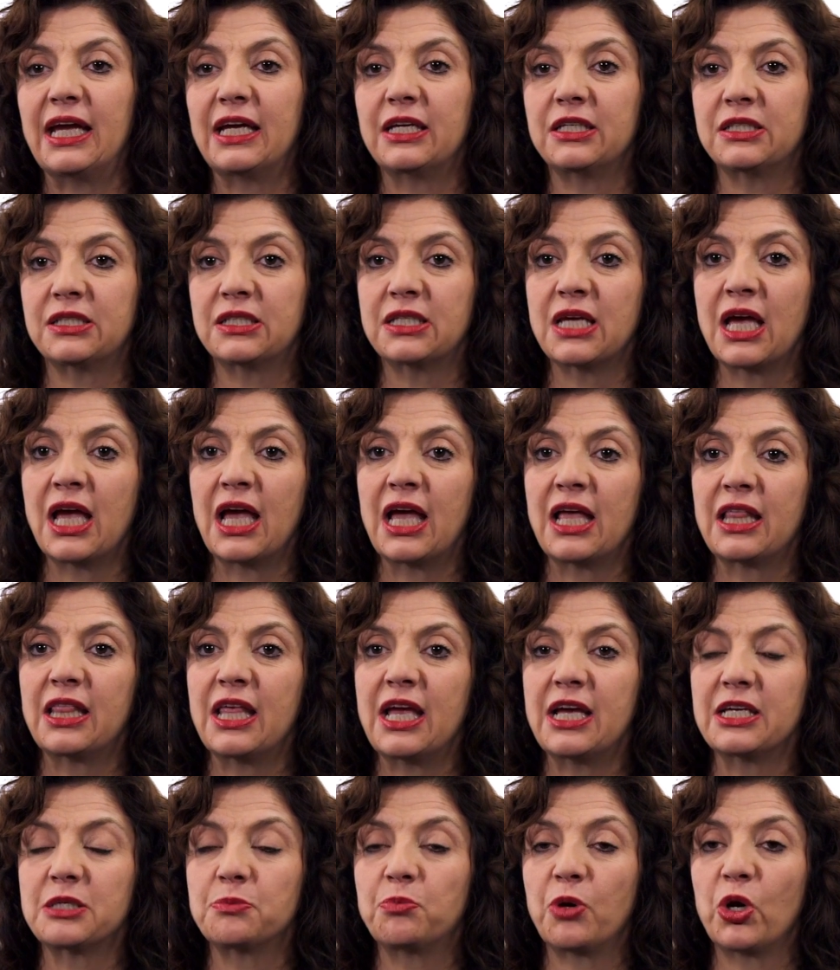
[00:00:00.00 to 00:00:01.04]
is
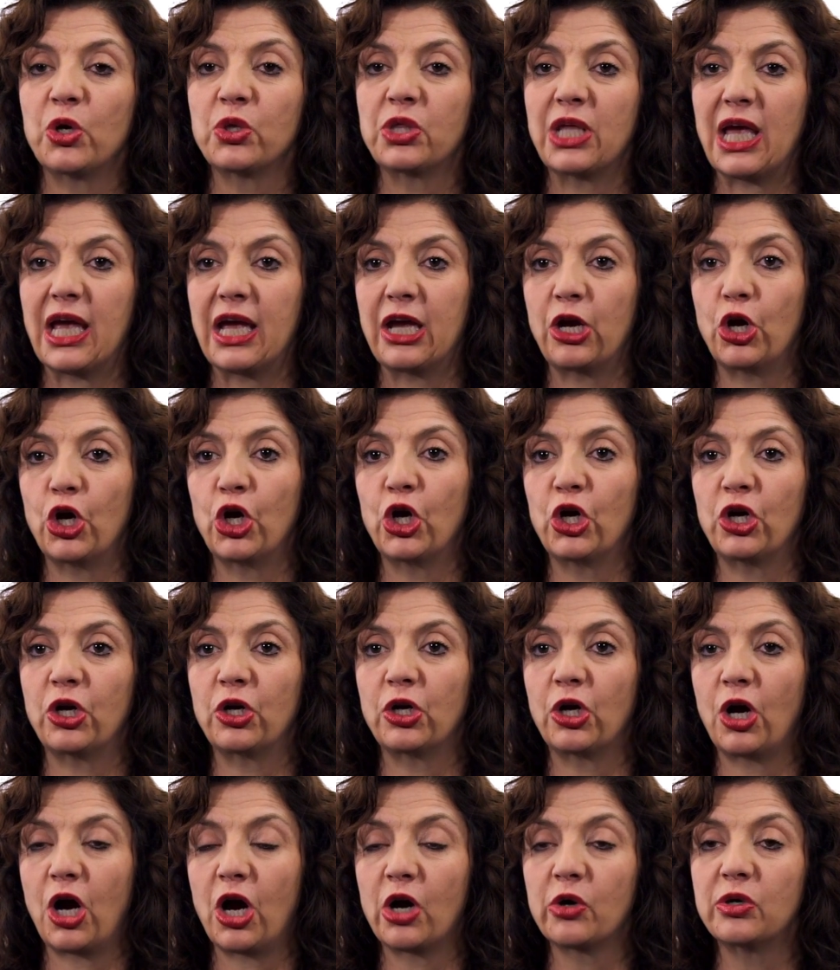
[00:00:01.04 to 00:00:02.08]
there's both a
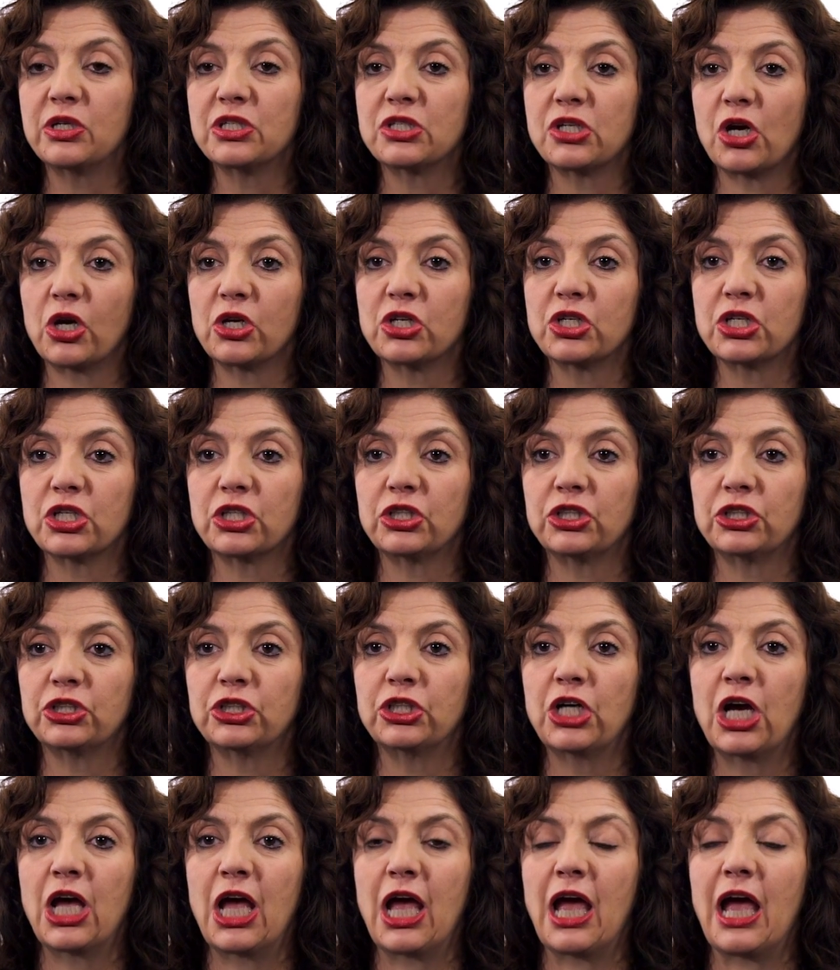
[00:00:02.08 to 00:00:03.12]

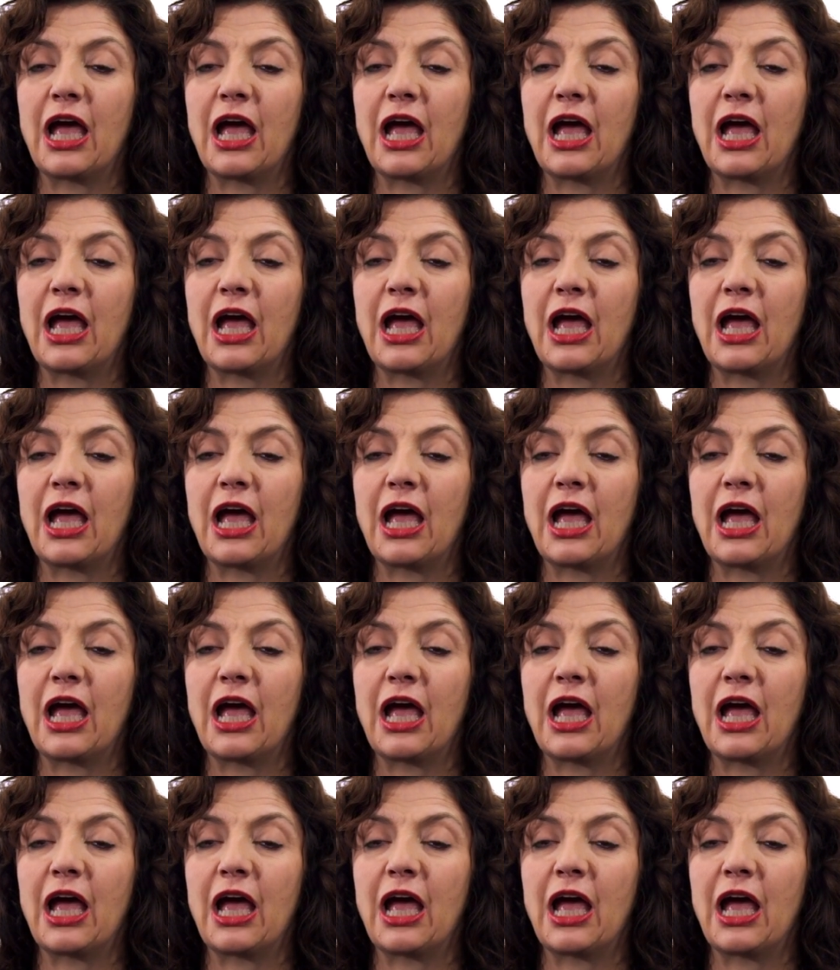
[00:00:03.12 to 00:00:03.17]
horizontal